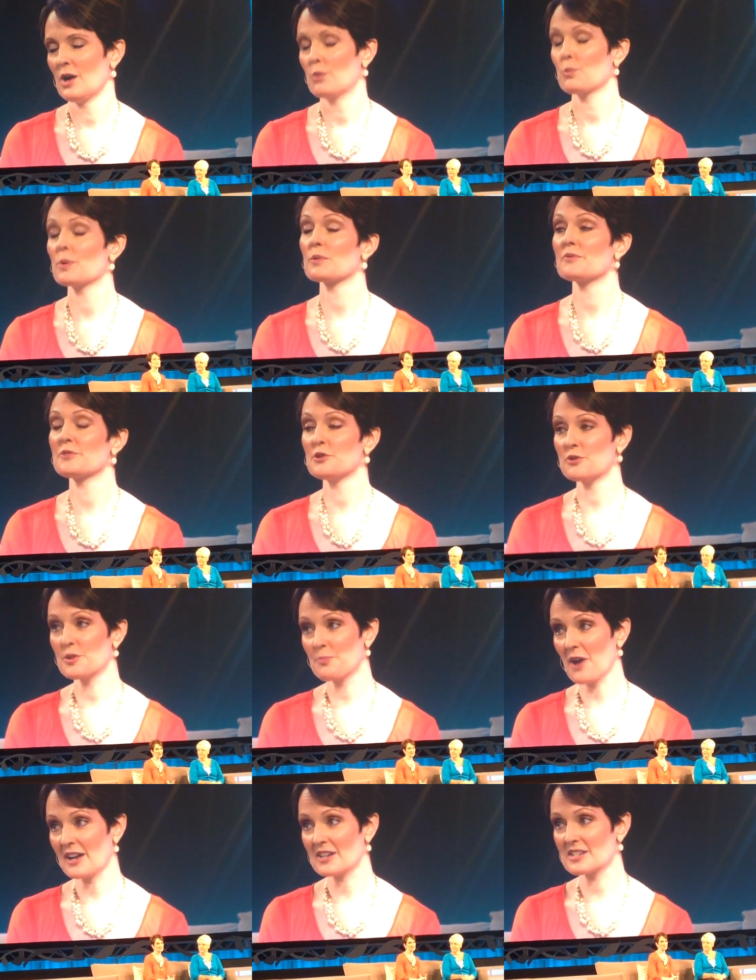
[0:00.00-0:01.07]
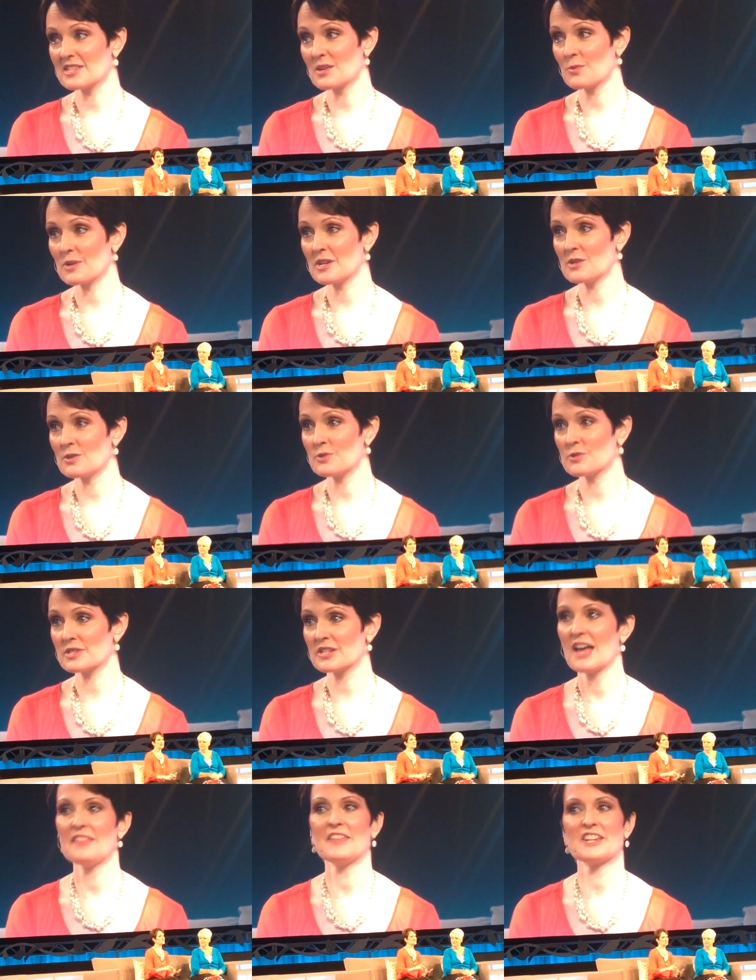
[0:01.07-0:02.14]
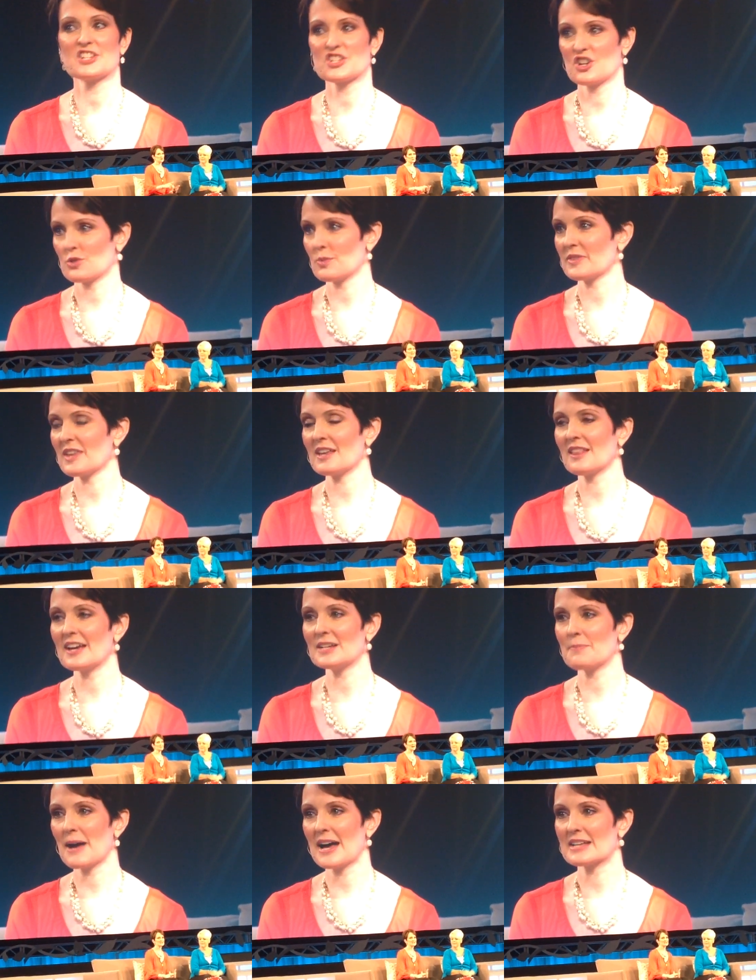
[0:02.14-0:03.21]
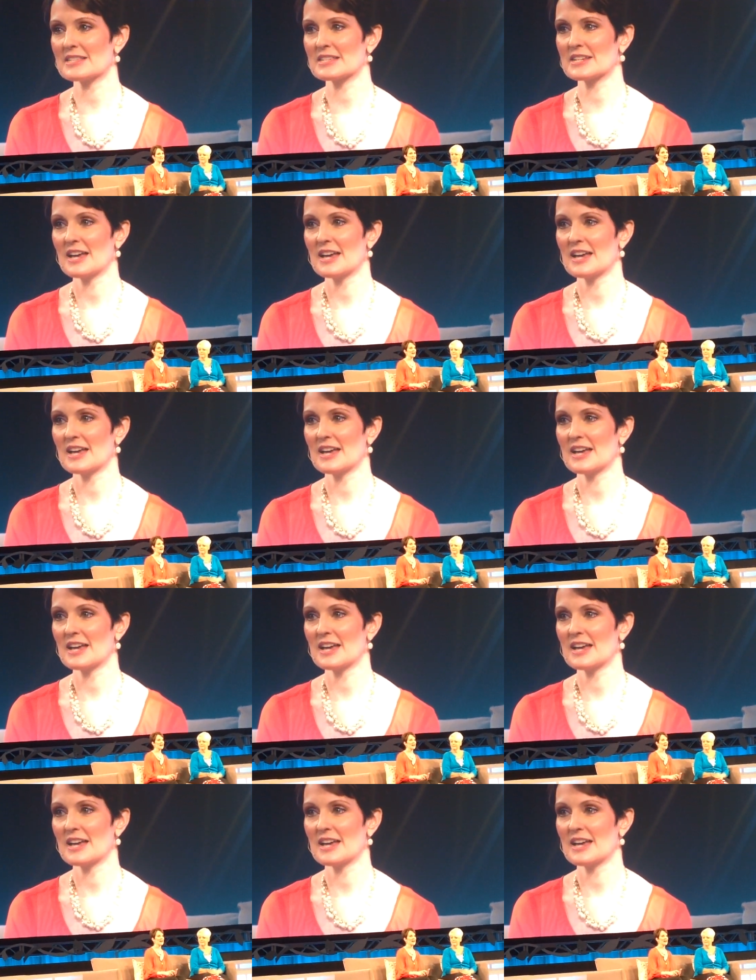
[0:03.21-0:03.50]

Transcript: We reviewed the products that we used, they shared what they liked best,